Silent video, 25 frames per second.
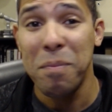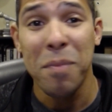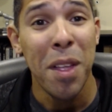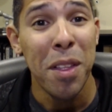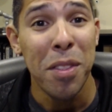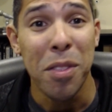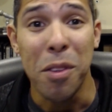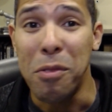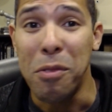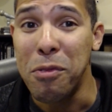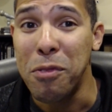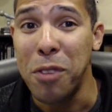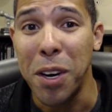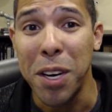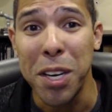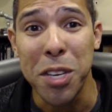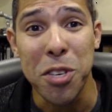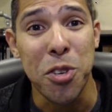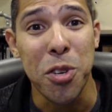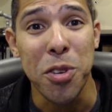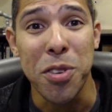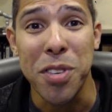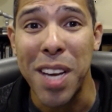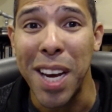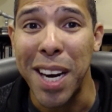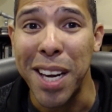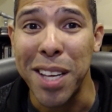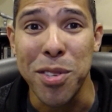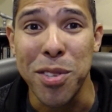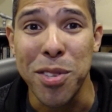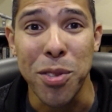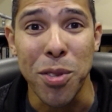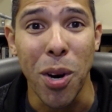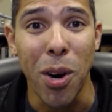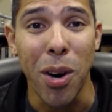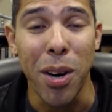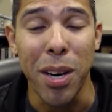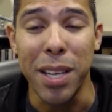the fun is just getting
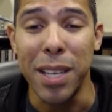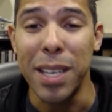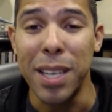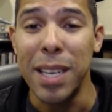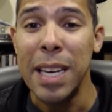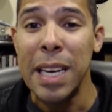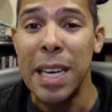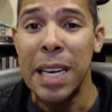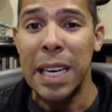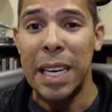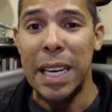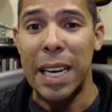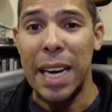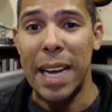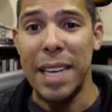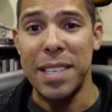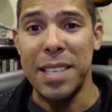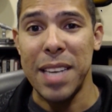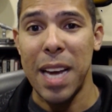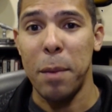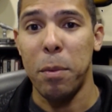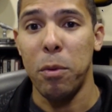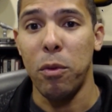started as Apple